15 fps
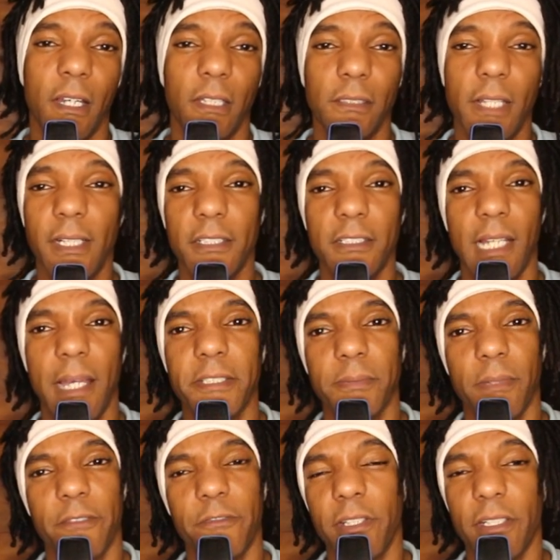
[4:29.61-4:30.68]
a lot of
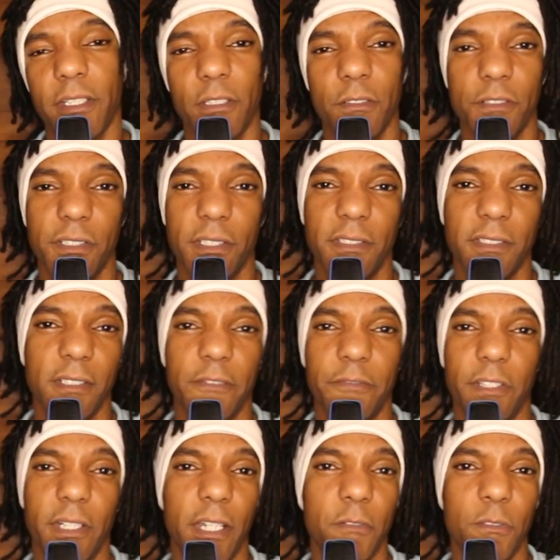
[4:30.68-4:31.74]
times my videos and
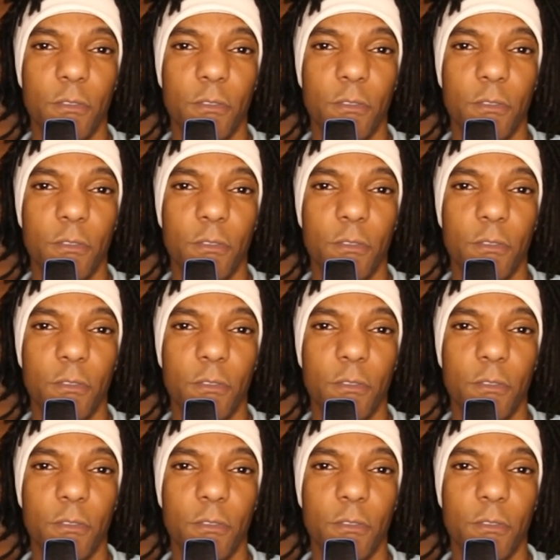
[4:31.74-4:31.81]
stuff that I'll